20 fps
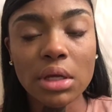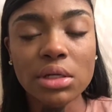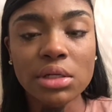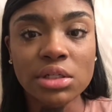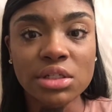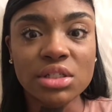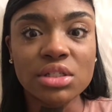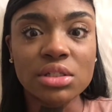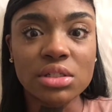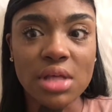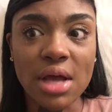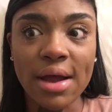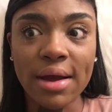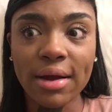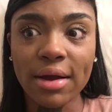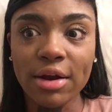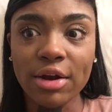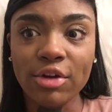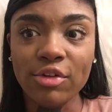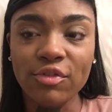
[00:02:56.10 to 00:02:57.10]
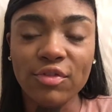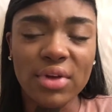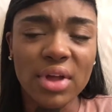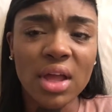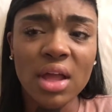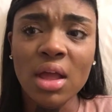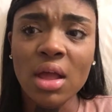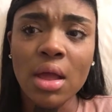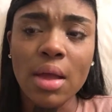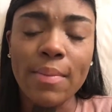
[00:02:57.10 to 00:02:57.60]
deserve
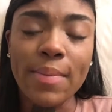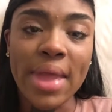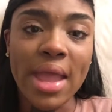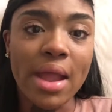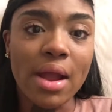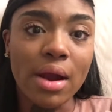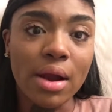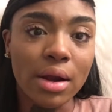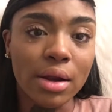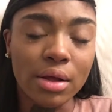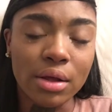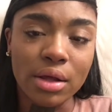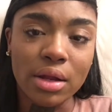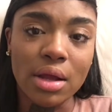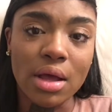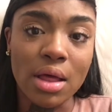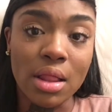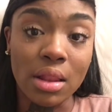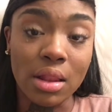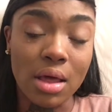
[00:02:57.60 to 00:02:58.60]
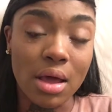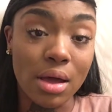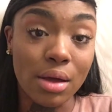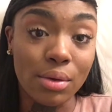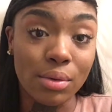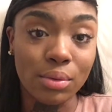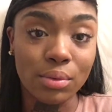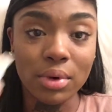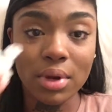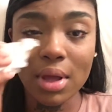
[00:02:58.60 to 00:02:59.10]
parenthood
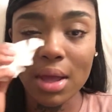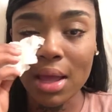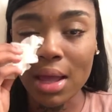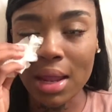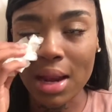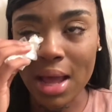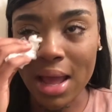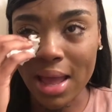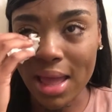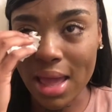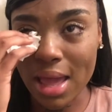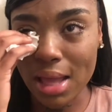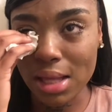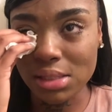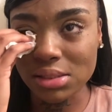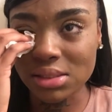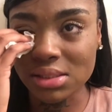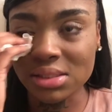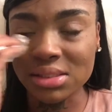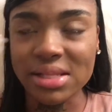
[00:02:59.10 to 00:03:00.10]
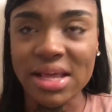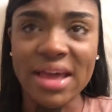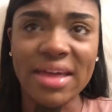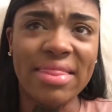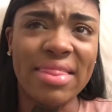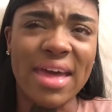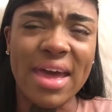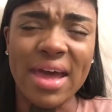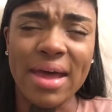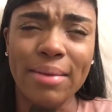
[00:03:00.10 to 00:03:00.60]
alone? And I hate to say
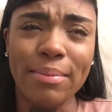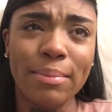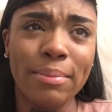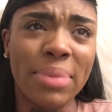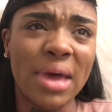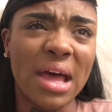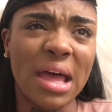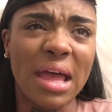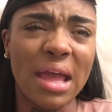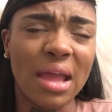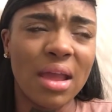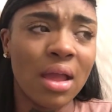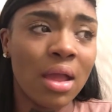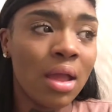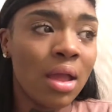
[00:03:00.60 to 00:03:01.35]
that, but